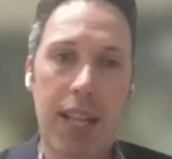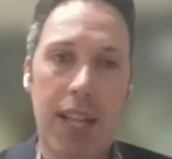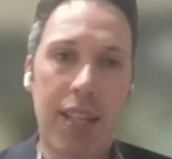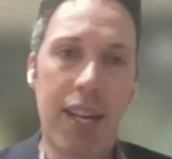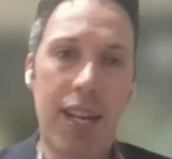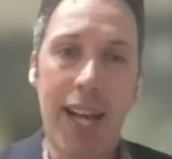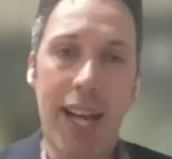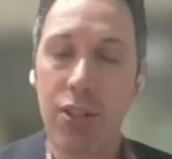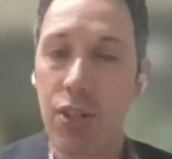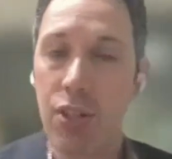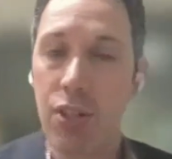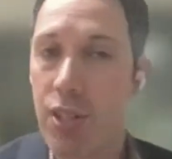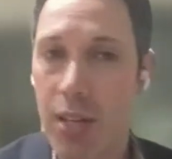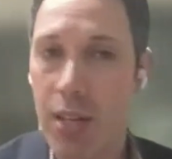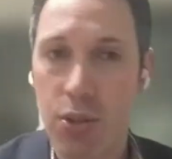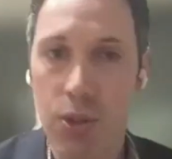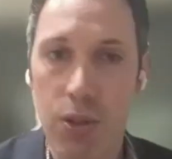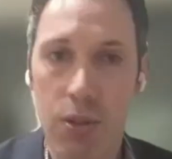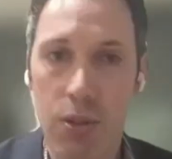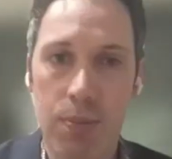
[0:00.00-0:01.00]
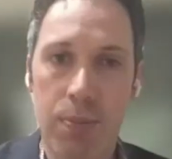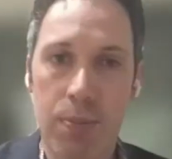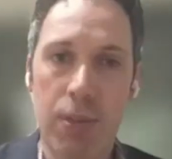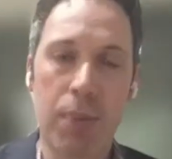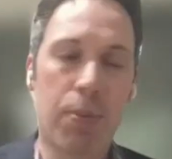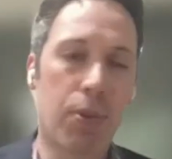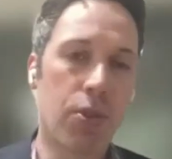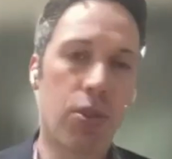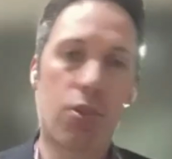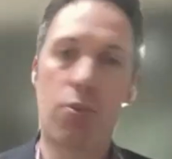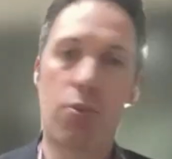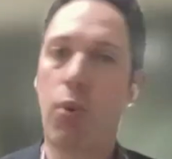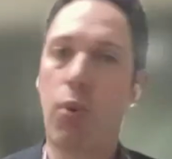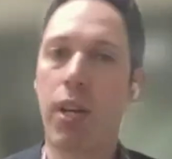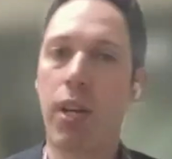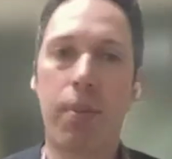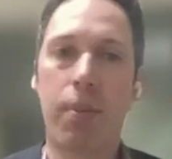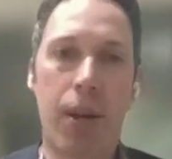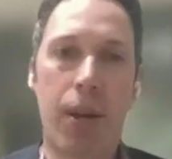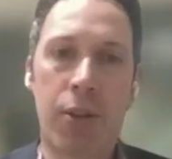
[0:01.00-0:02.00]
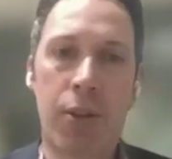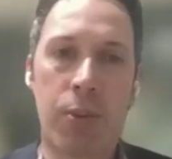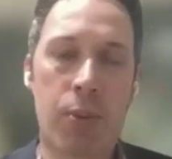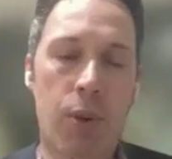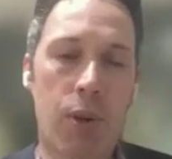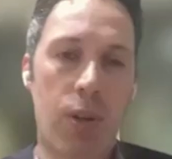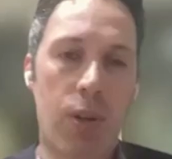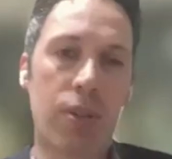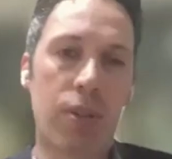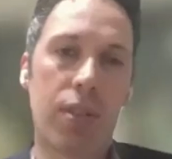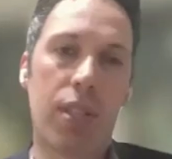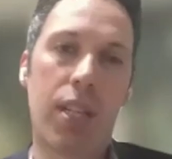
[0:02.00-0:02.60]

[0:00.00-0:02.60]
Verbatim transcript: and then existential people just worry about the world